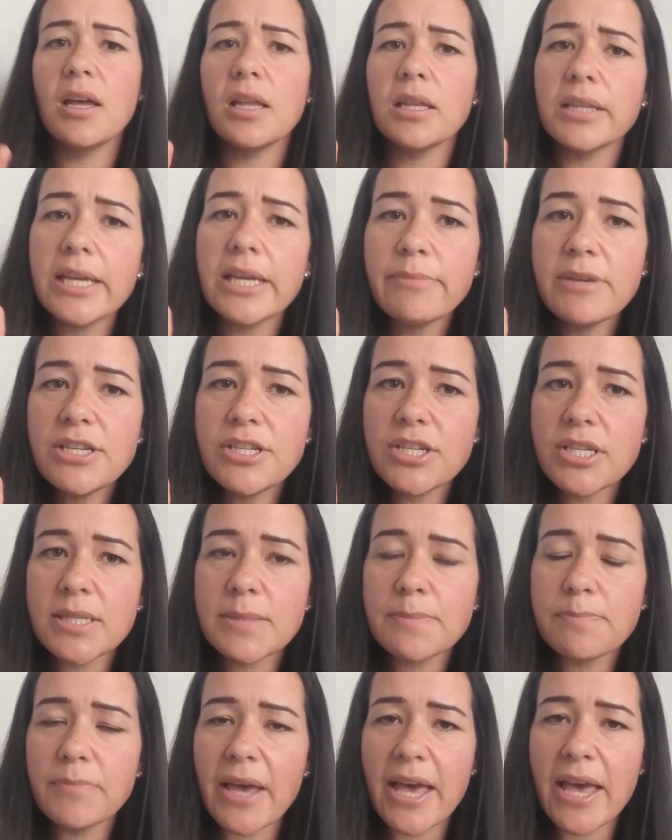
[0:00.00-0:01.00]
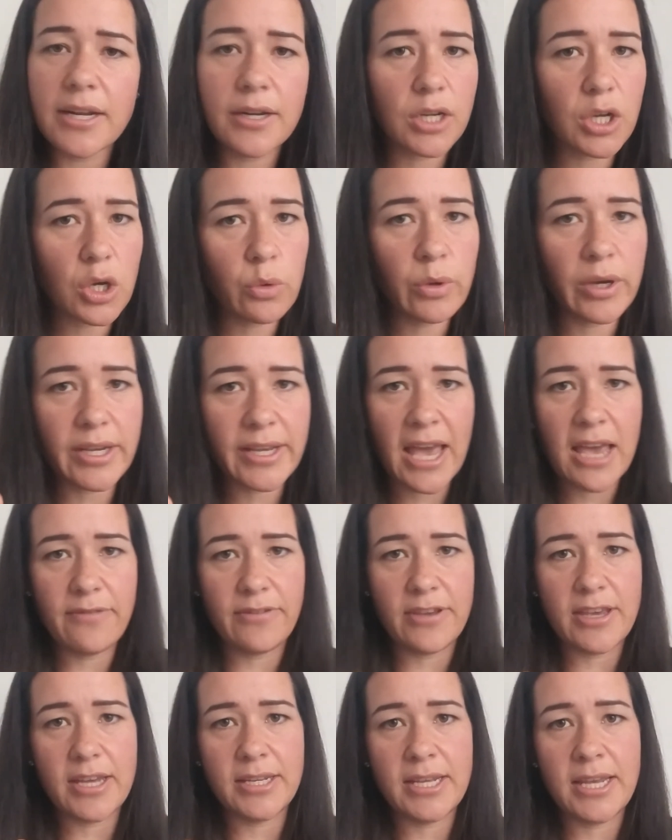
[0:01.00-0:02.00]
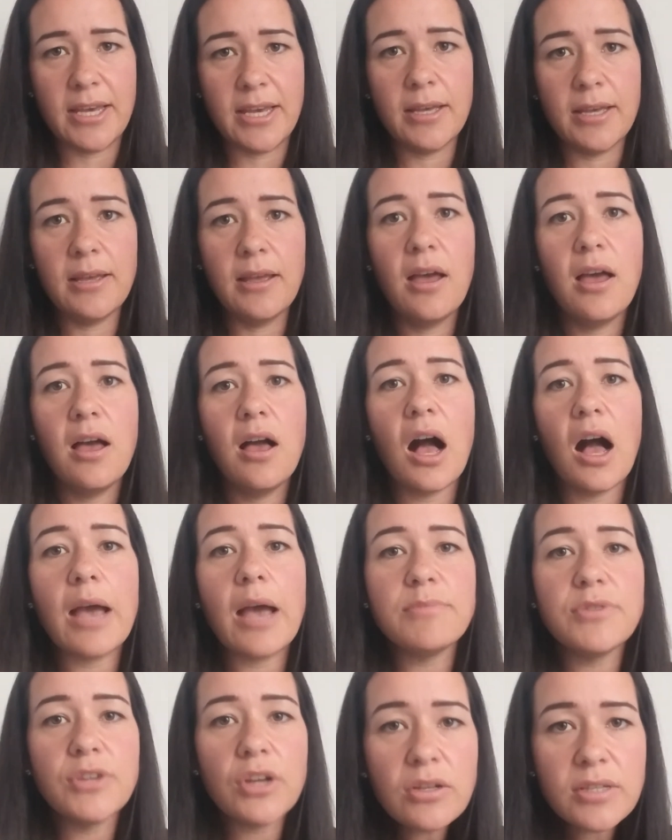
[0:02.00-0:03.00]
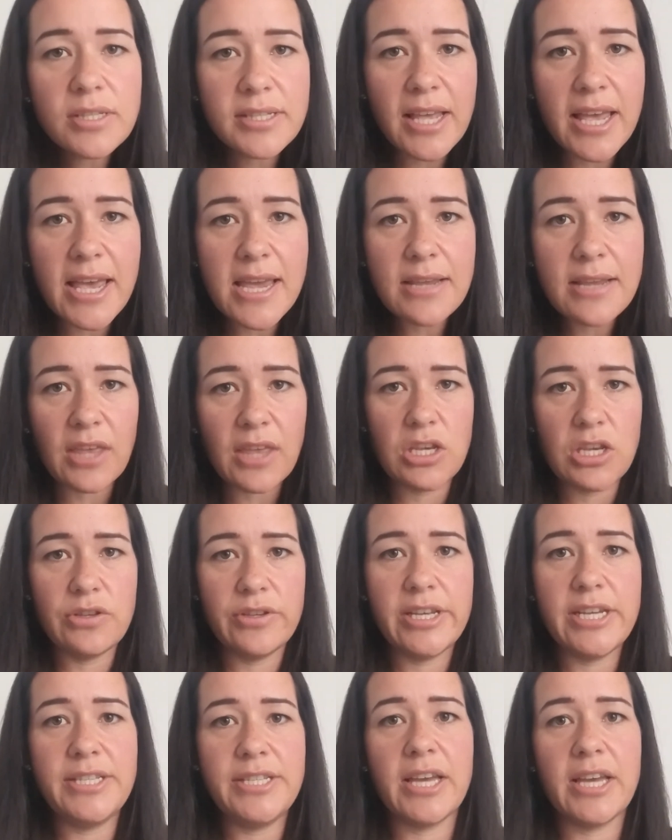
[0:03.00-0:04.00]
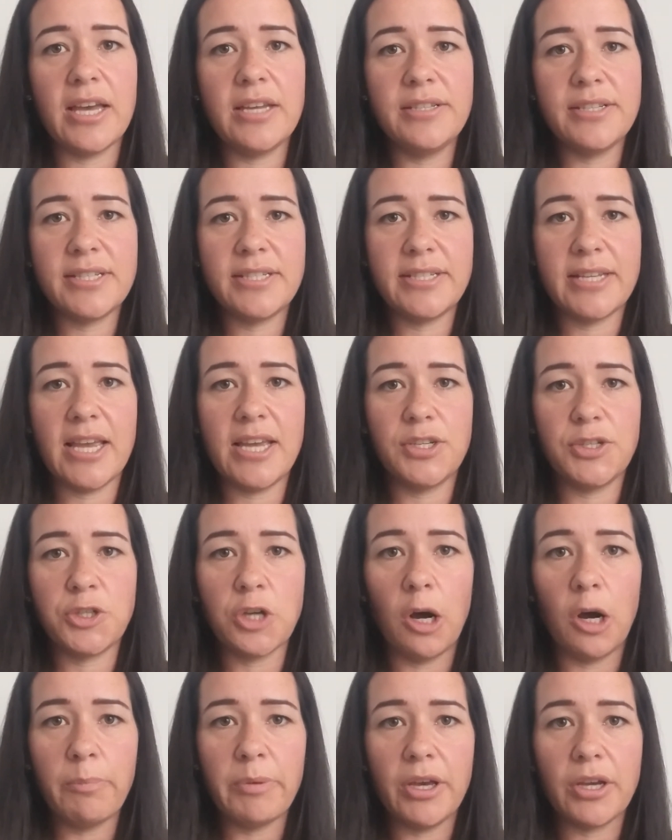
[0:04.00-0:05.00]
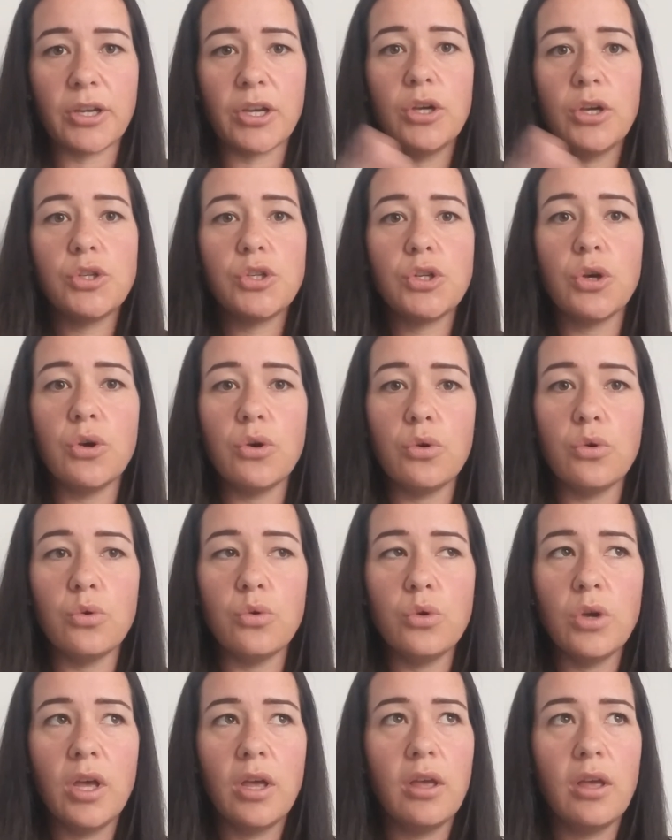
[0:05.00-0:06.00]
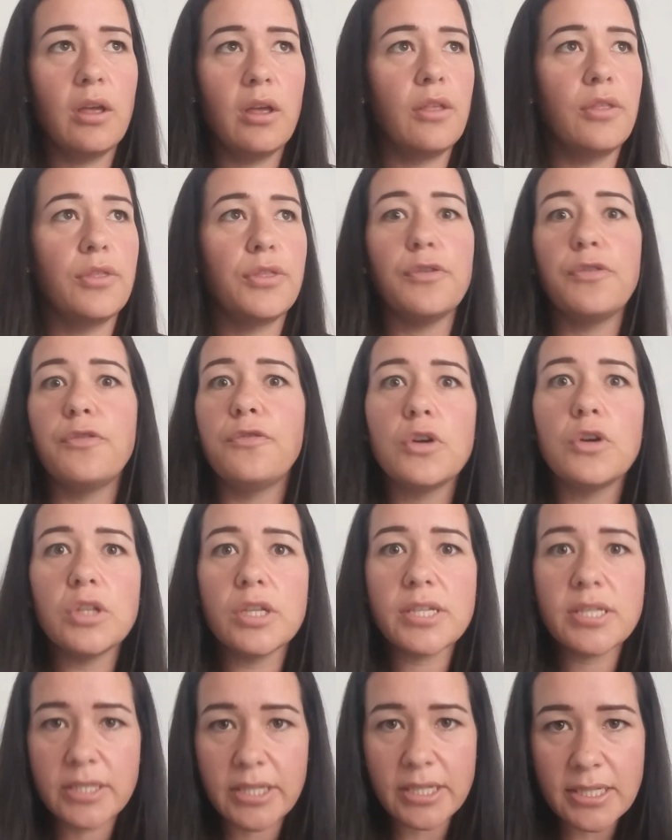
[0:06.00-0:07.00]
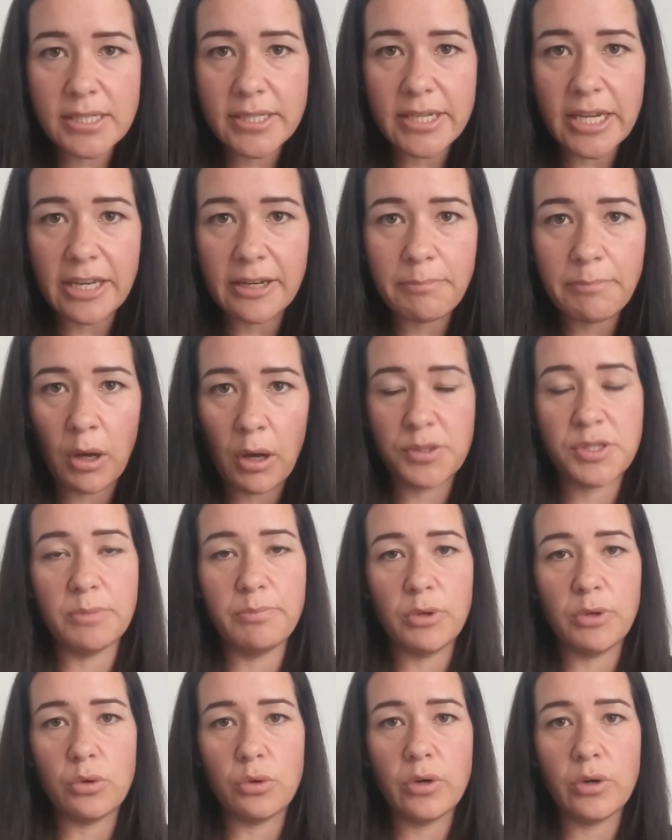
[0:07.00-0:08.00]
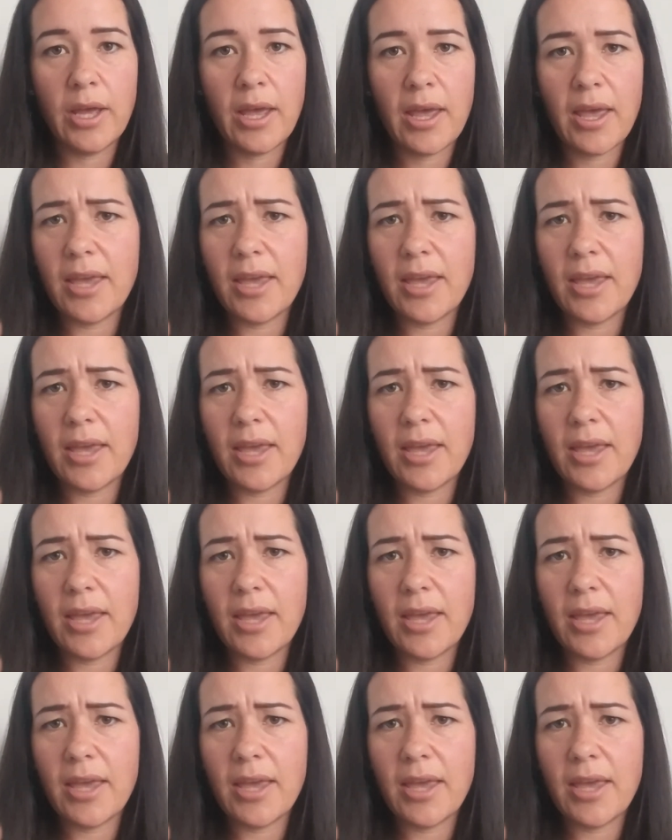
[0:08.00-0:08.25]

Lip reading: Let me just add in a quick caveat here. I'm not saying that you need to understand a topic to the fullest extent possible,